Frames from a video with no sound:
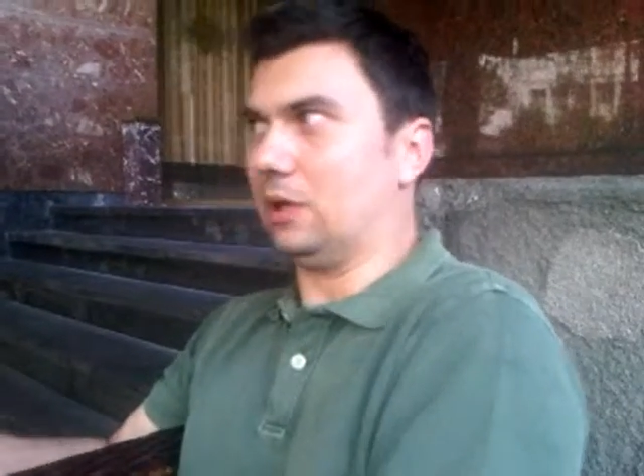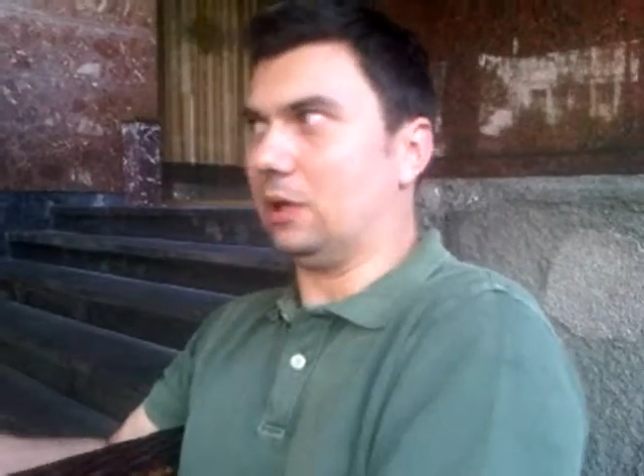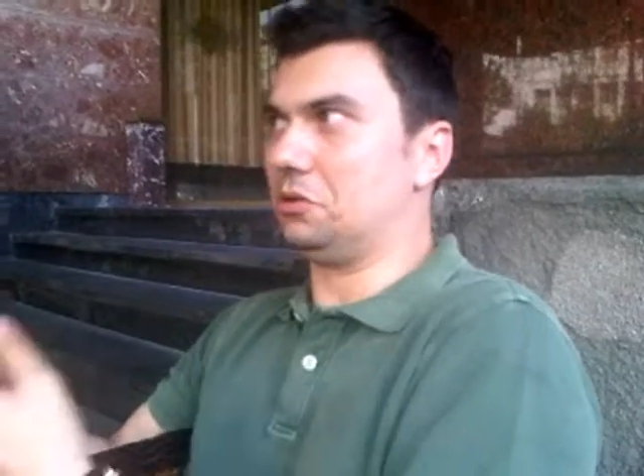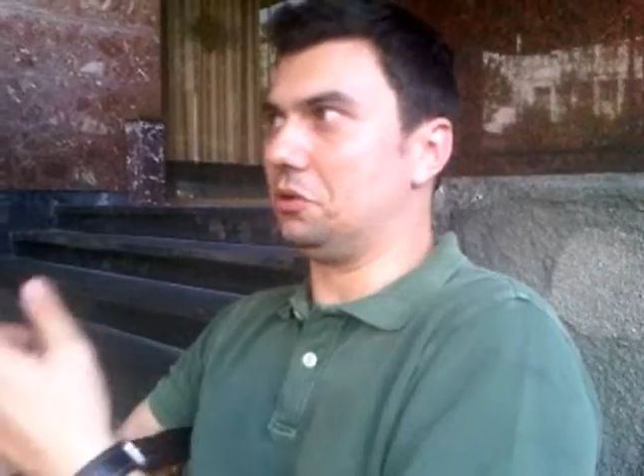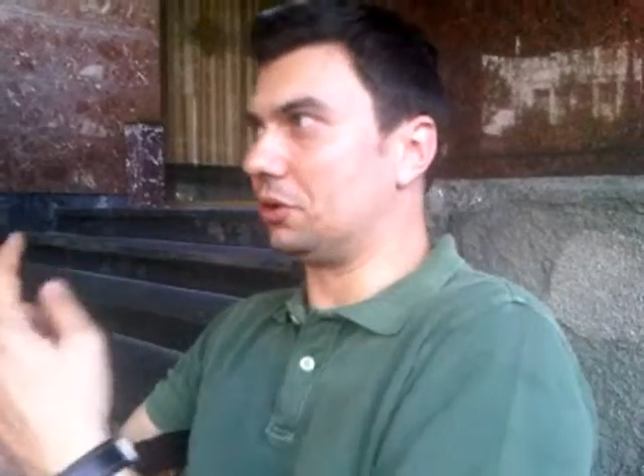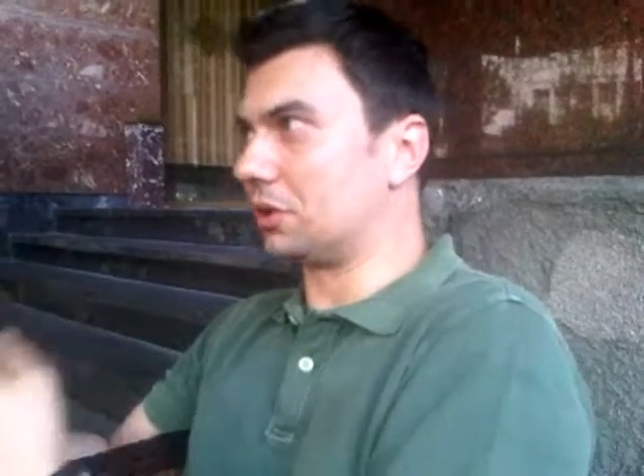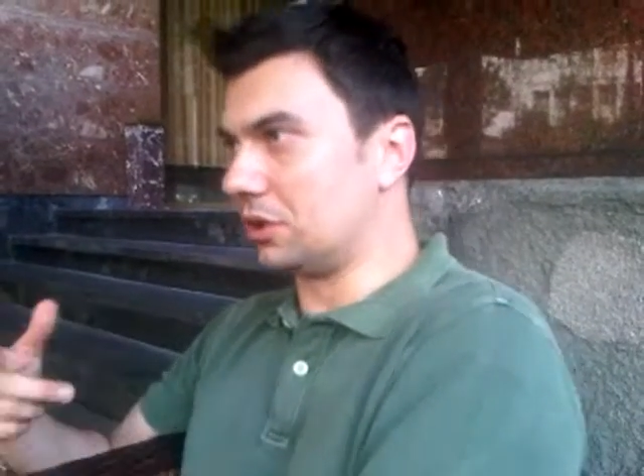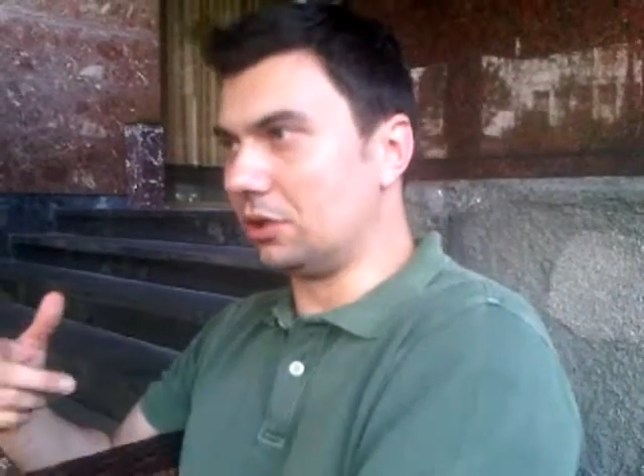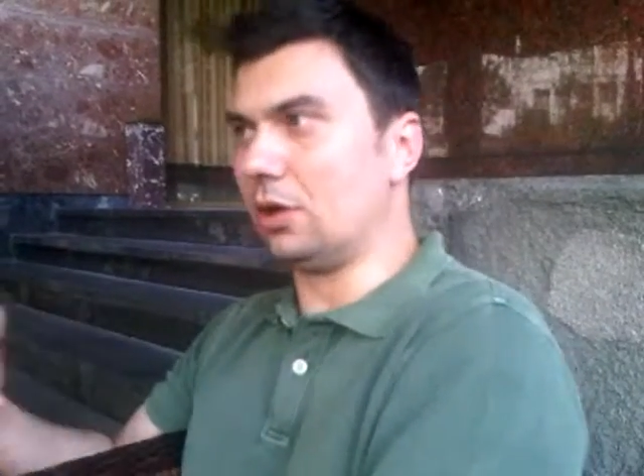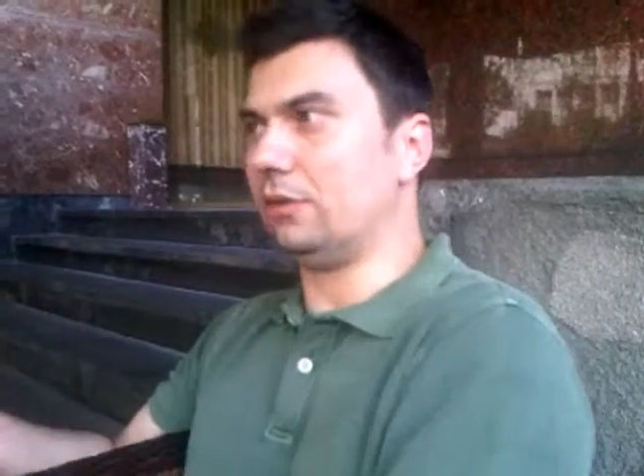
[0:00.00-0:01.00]
But, you know, the
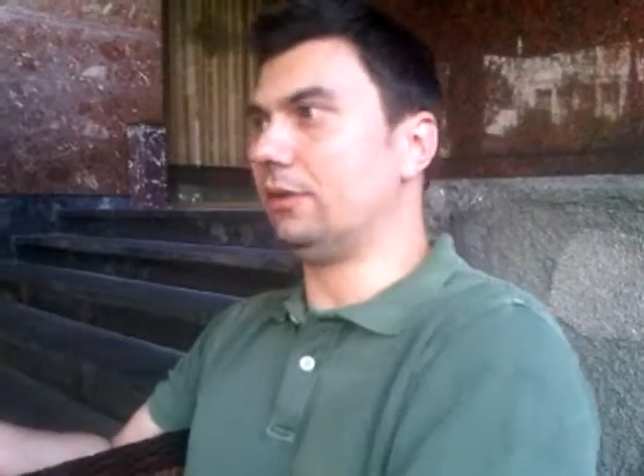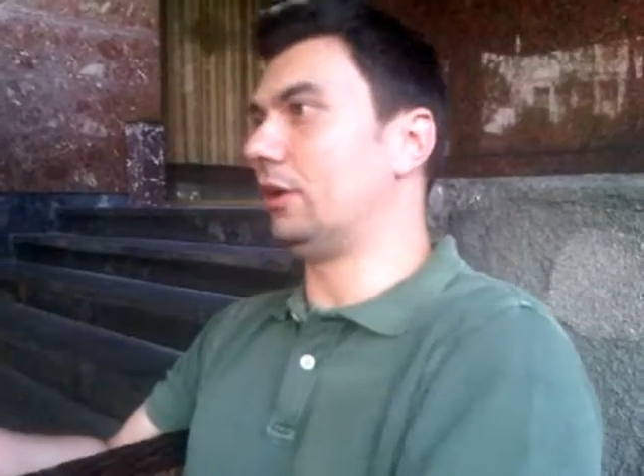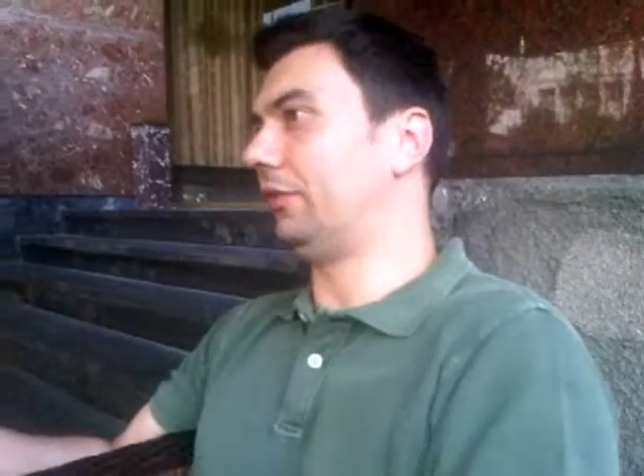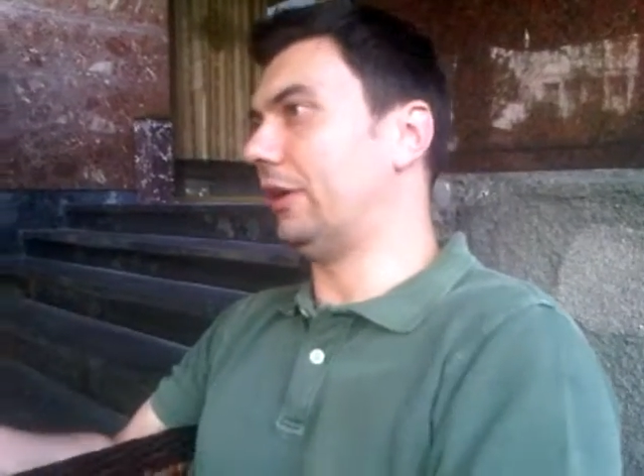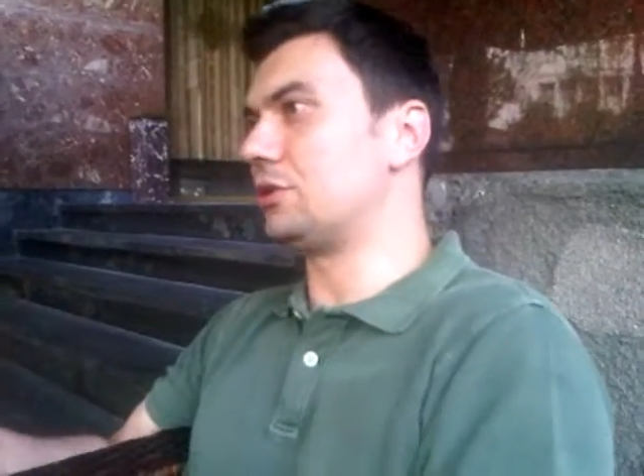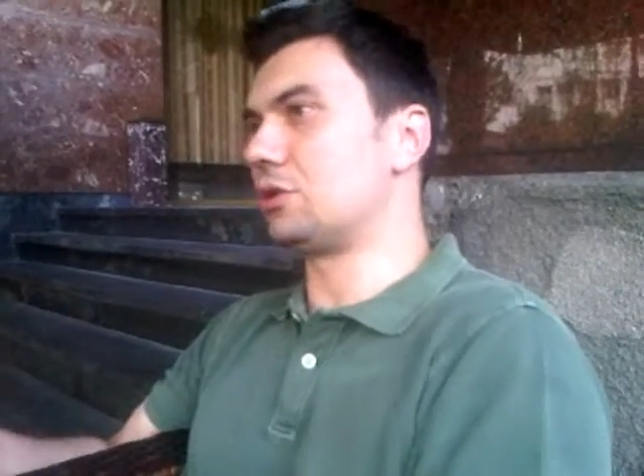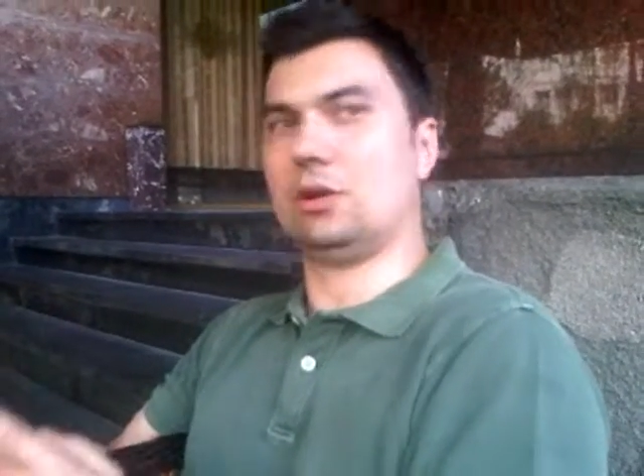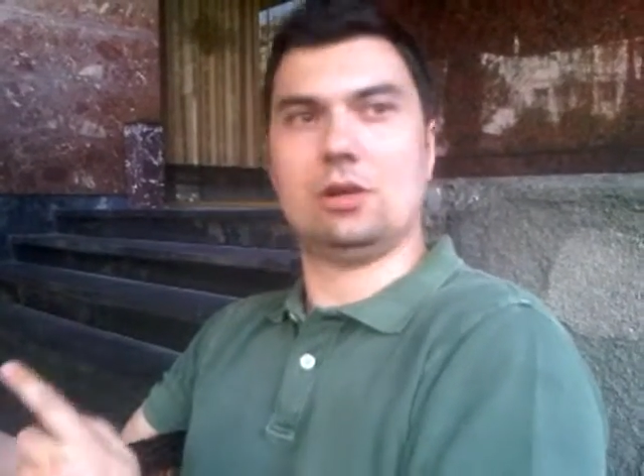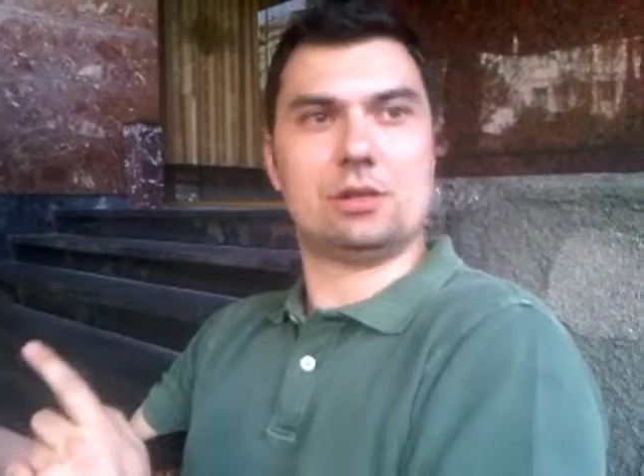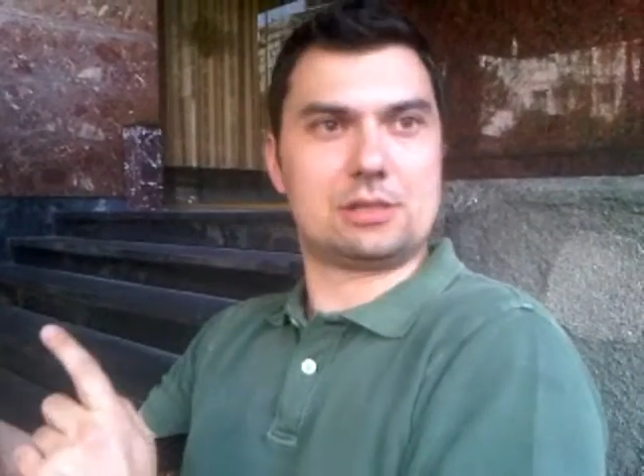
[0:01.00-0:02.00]
turnover of
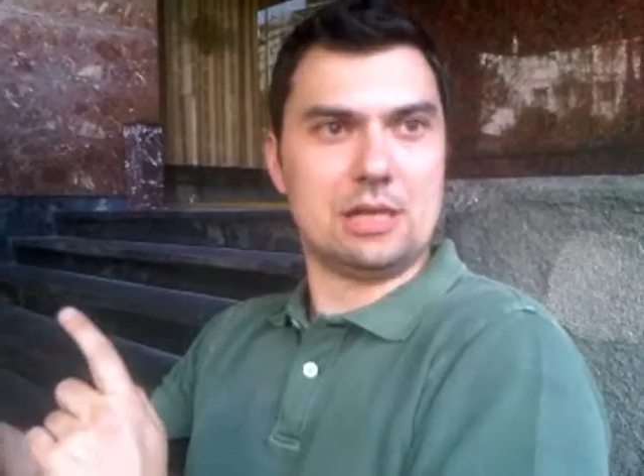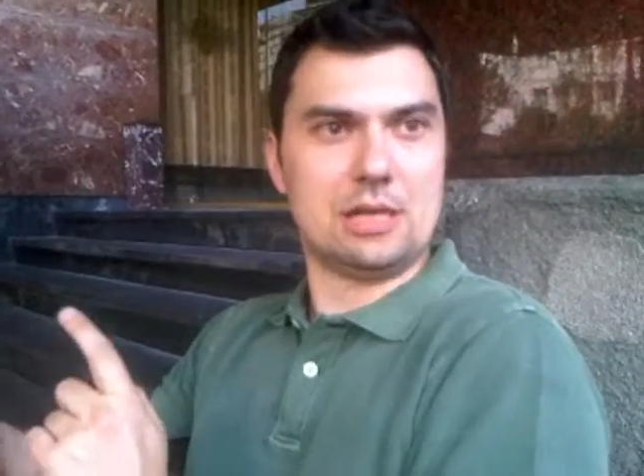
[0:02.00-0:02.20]
NGOs,